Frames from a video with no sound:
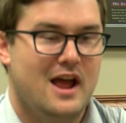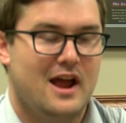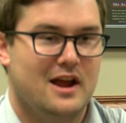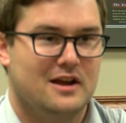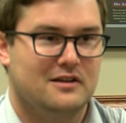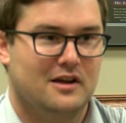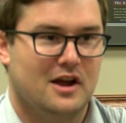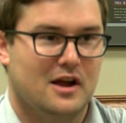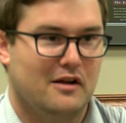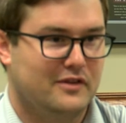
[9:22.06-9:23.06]
and
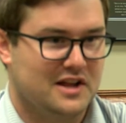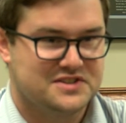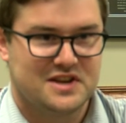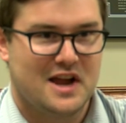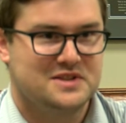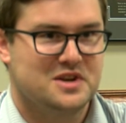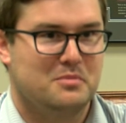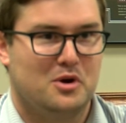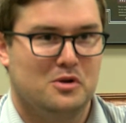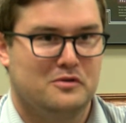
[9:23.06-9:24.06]
uh, I've got signs up
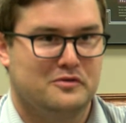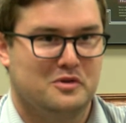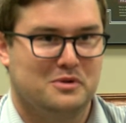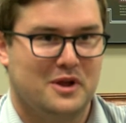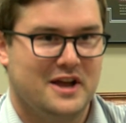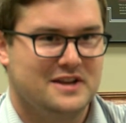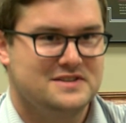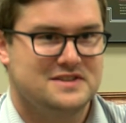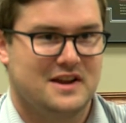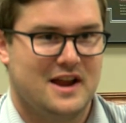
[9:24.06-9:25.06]
all over the
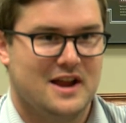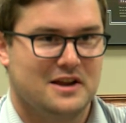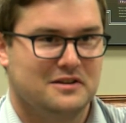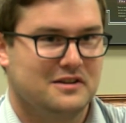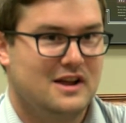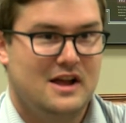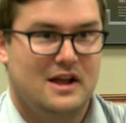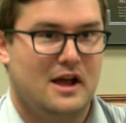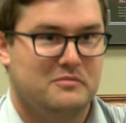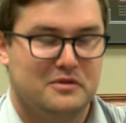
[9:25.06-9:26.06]
place and
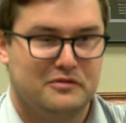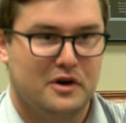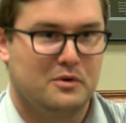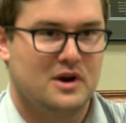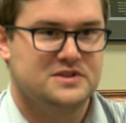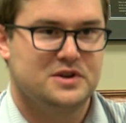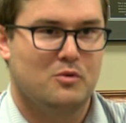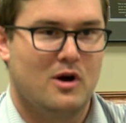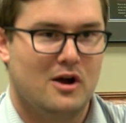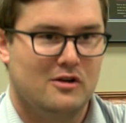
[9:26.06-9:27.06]
have been fundraising
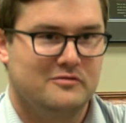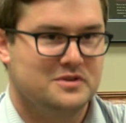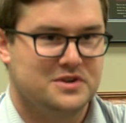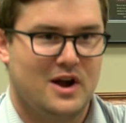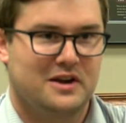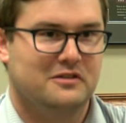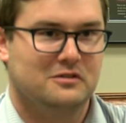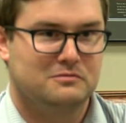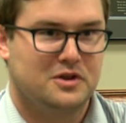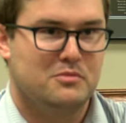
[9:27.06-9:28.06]
well. I've been talking
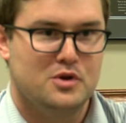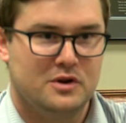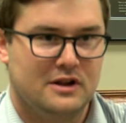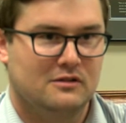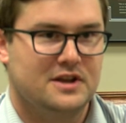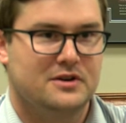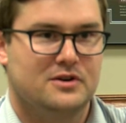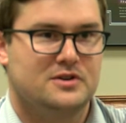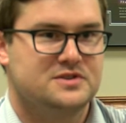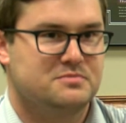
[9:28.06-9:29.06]
to community
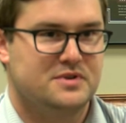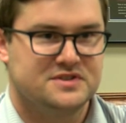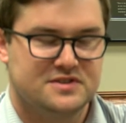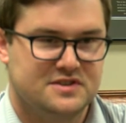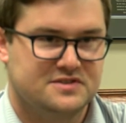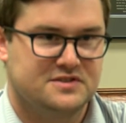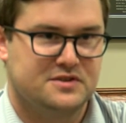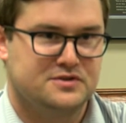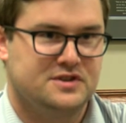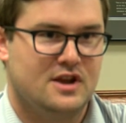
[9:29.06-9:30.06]
leaders, businesses
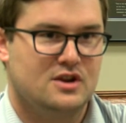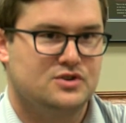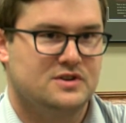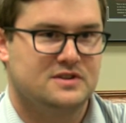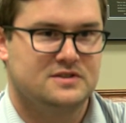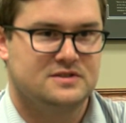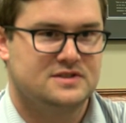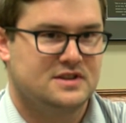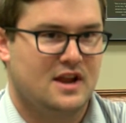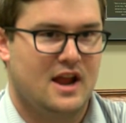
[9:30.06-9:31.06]

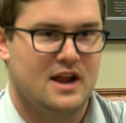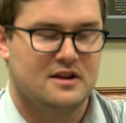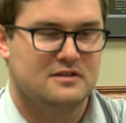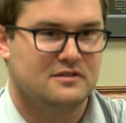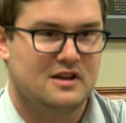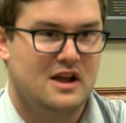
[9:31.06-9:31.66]
associations, and